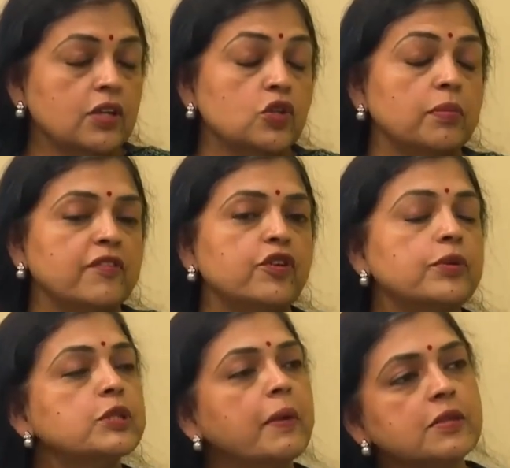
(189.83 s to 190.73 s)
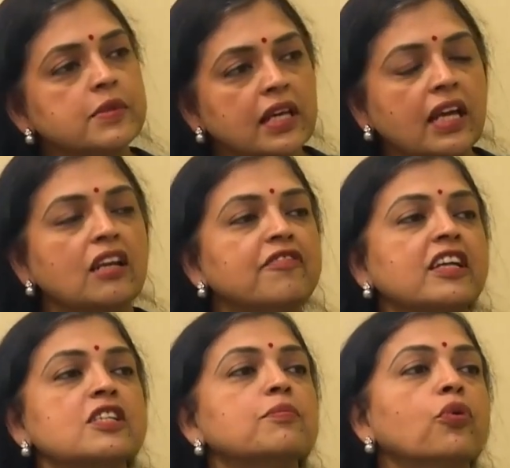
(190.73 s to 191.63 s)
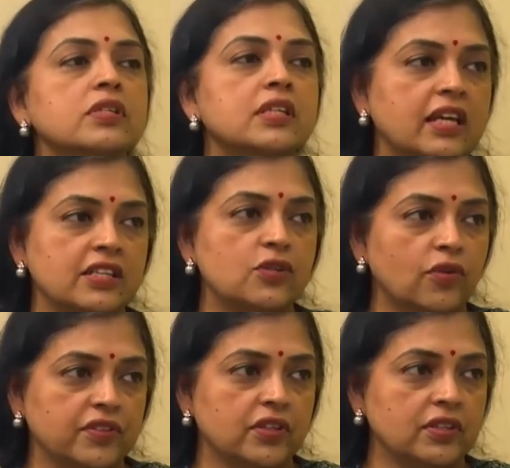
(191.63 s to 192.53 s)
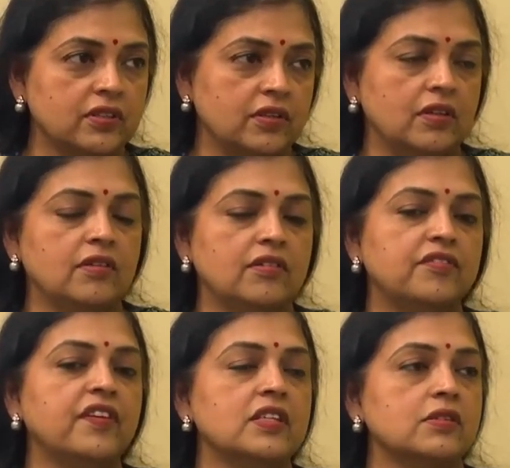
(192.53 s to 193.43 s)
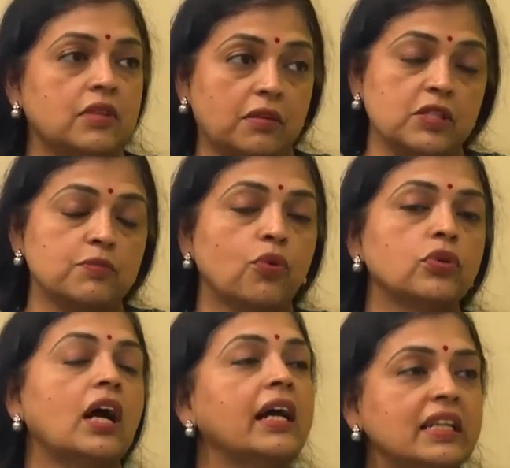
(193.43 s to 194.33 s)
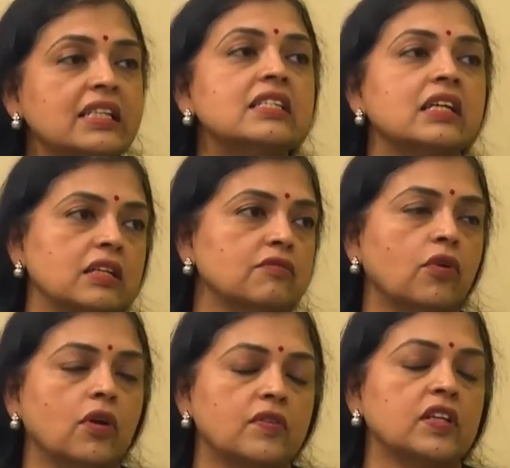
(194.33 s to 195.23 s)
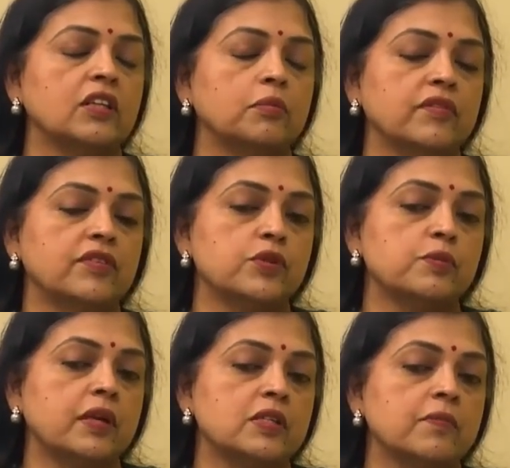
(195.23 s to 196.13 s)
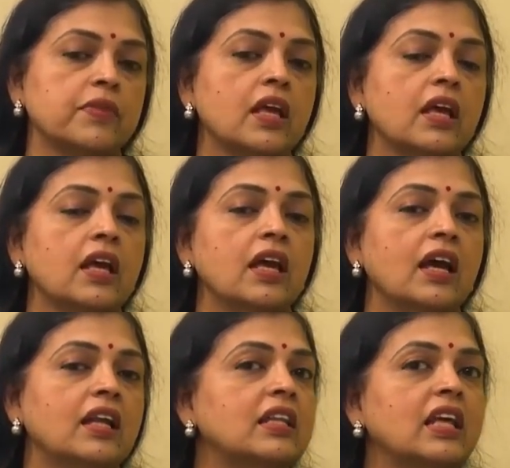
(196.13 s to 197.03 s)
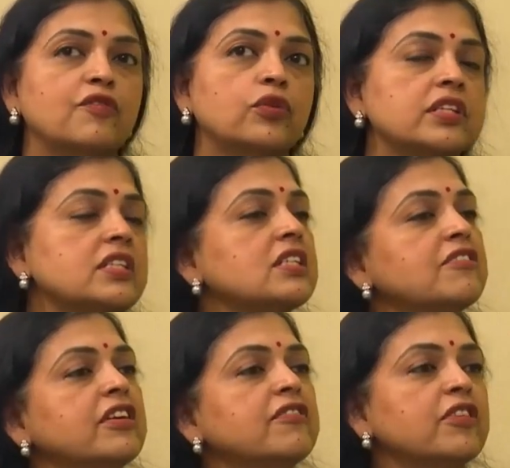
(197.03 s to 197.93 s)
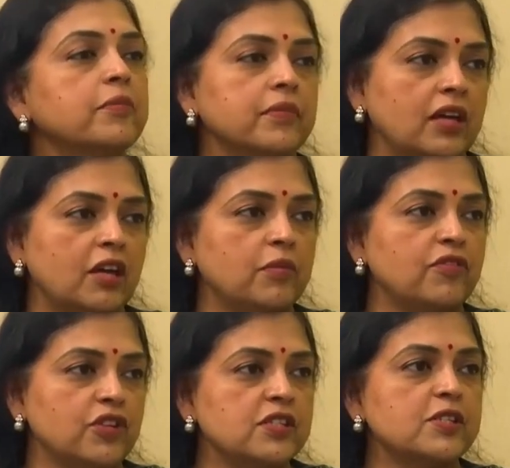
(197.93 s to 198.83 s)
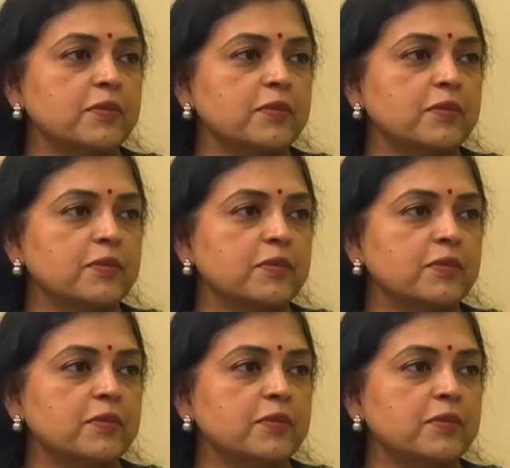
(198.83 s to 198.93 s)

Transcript: So blepharospasms again affects both sides of the face. That means both eyelids are involved in the blepharospasm. And therefore, this is different from hemifacial